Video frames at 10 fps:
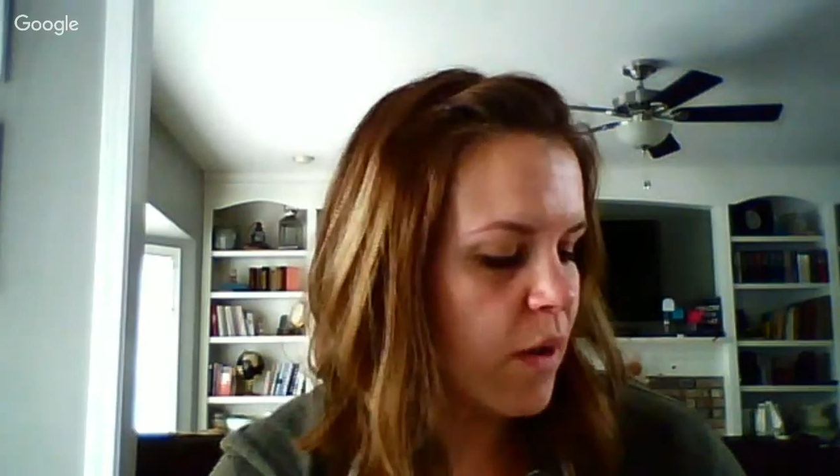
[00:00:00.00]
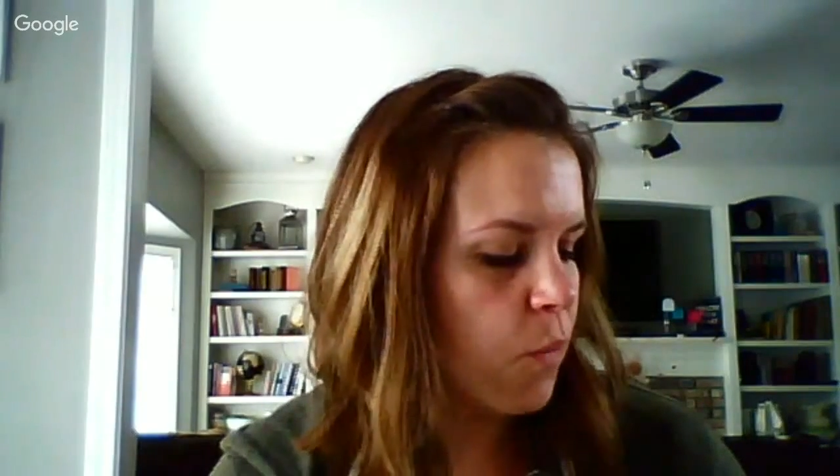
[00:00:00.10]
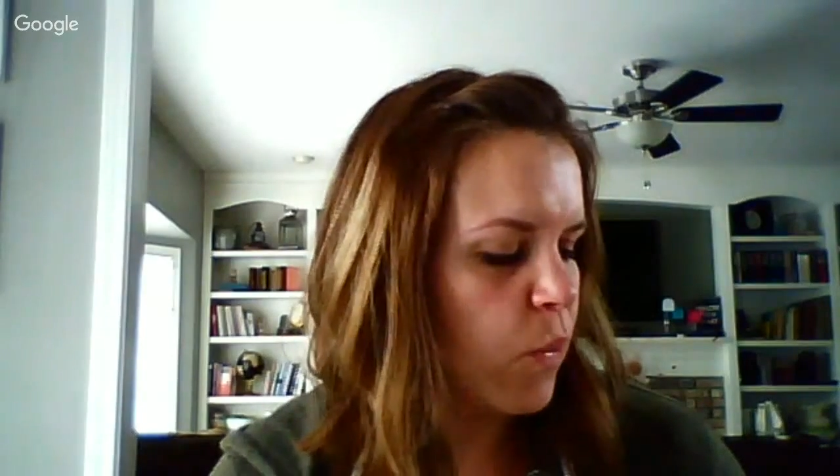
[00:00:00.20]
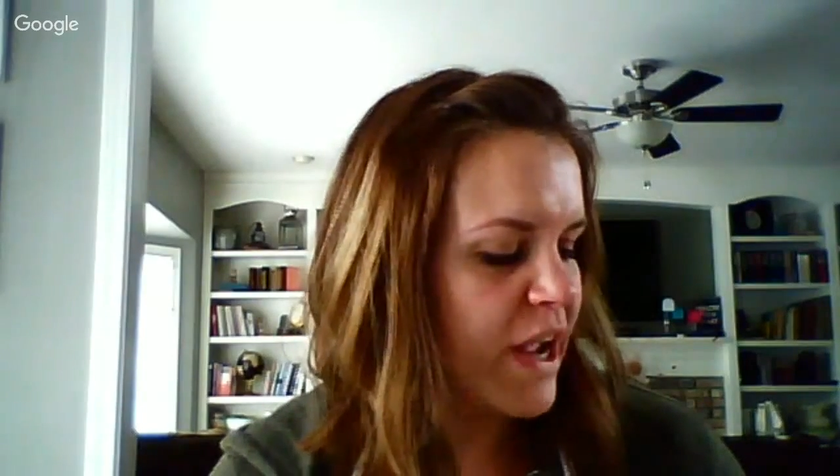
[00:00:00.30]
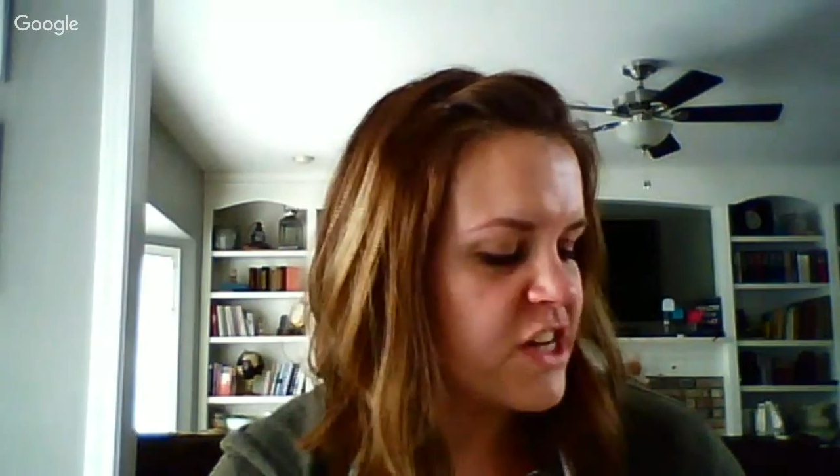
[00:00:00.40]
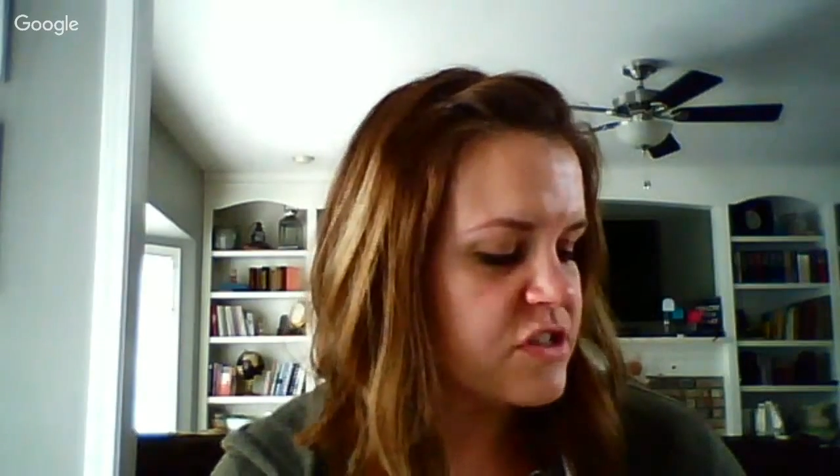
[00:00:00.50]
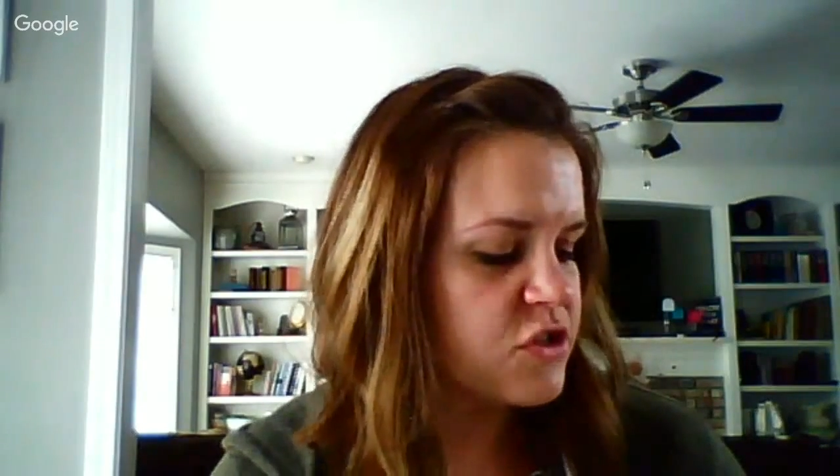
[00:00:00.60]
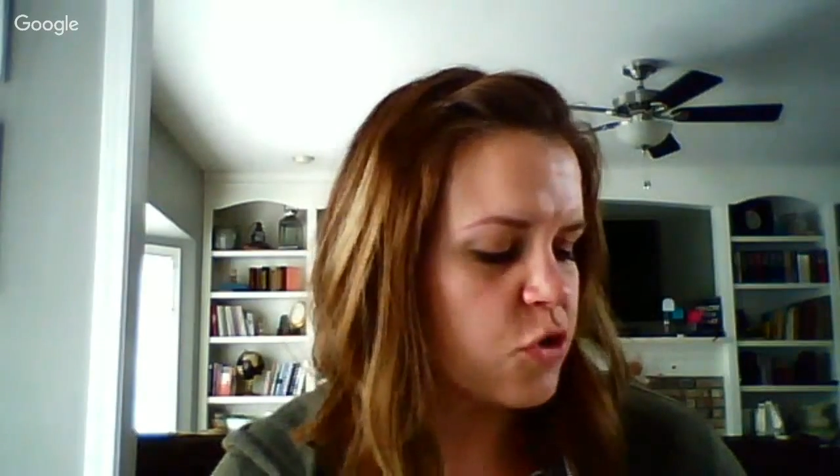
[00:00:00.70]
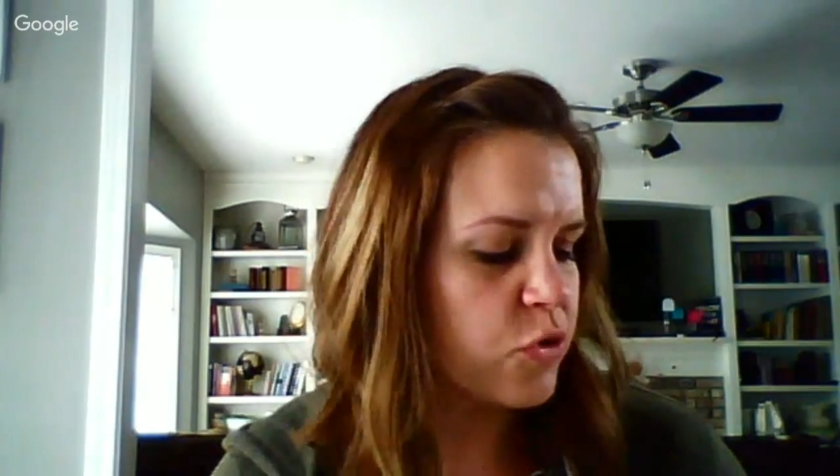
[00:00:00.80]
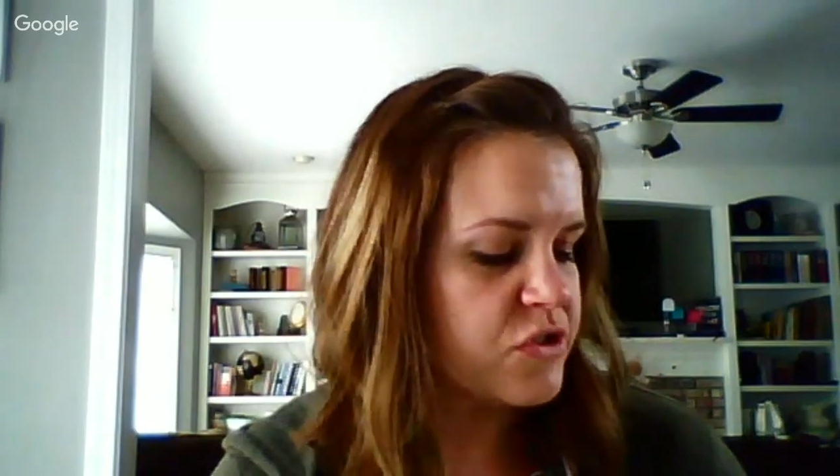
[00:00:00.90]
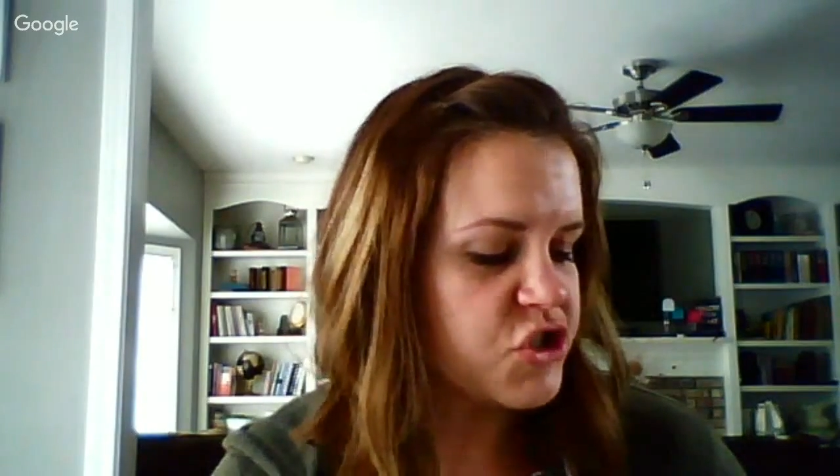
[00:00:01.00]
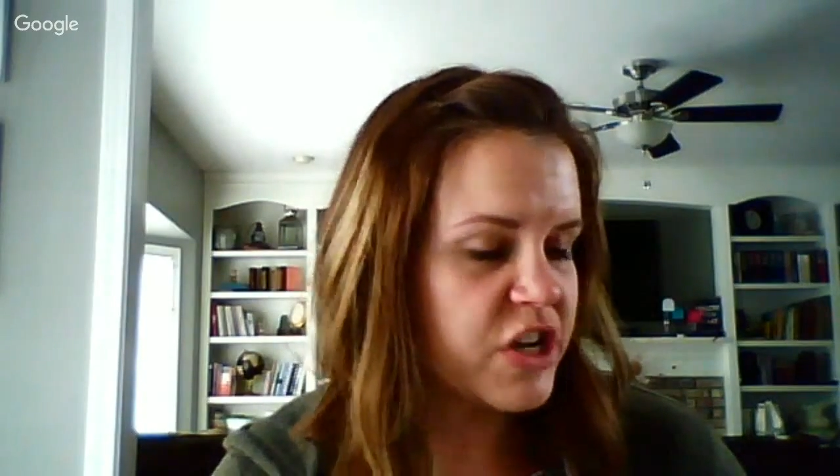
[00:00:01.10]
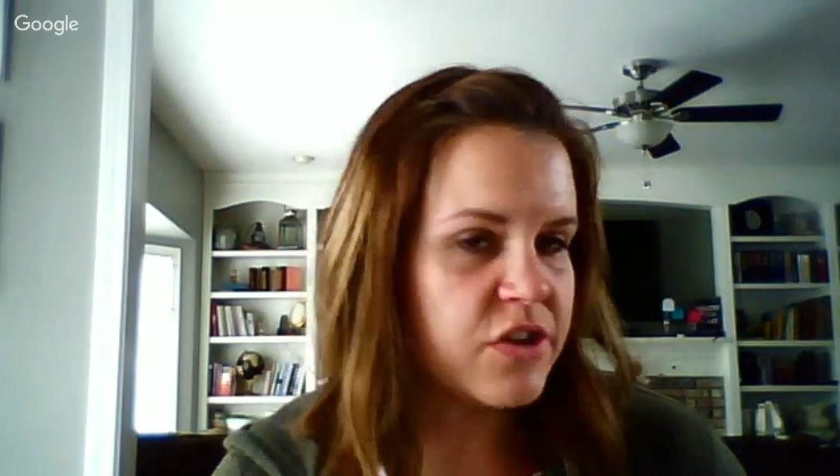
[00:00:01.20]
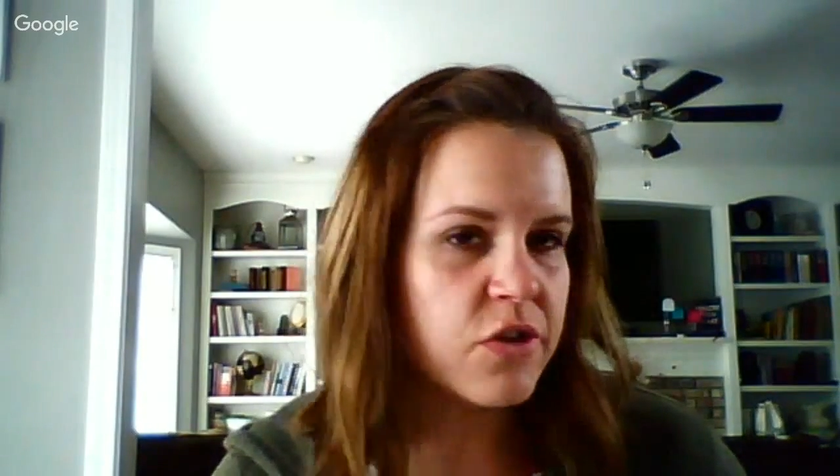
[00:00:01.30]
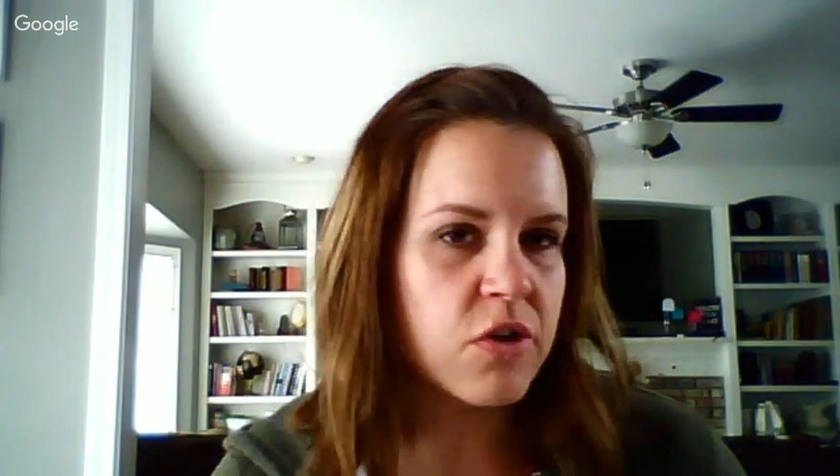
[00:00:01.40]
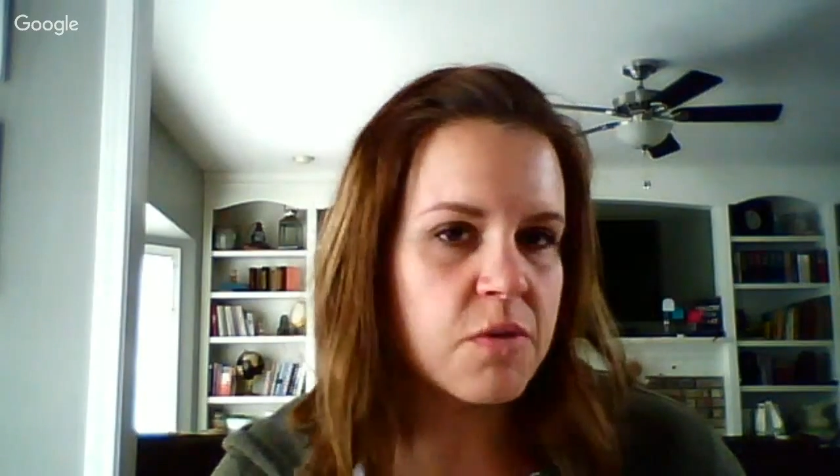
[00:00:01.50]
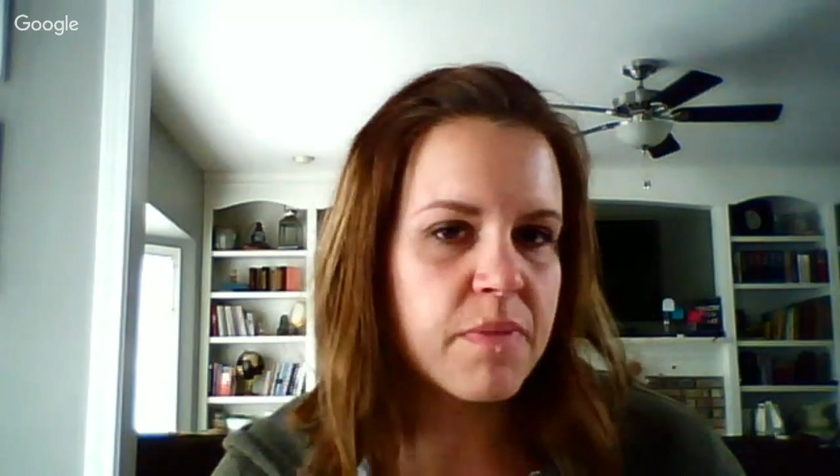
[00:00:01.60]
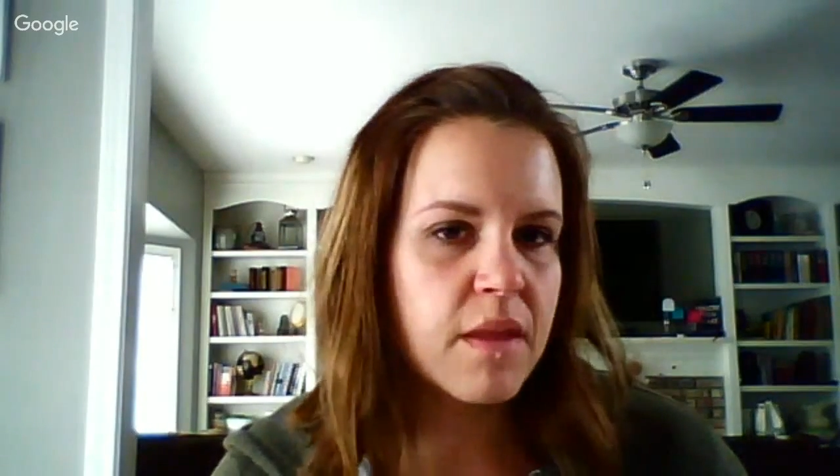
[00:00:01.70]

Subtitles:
wages towards gender,